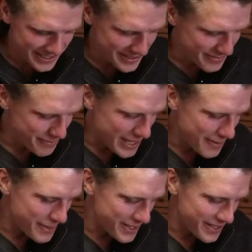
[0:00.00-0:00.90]
Maybe
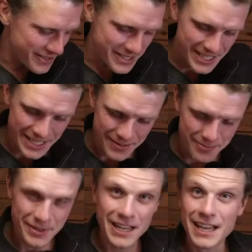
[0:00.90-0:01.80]
another time,
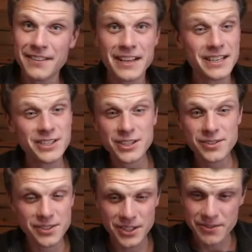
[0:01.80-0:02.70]
and then
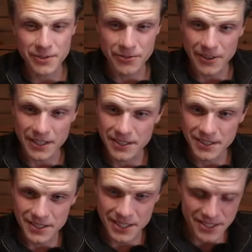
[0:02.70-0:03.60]
just for fun,
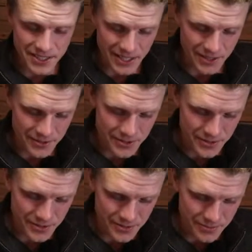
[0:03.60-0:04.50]
just kind of to
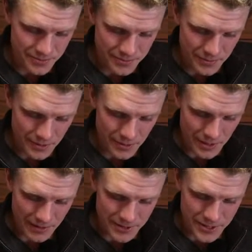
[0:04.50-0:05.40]

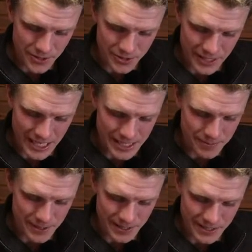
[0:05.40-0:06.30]
have the social
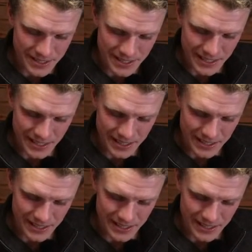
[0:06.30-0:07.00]
aspect and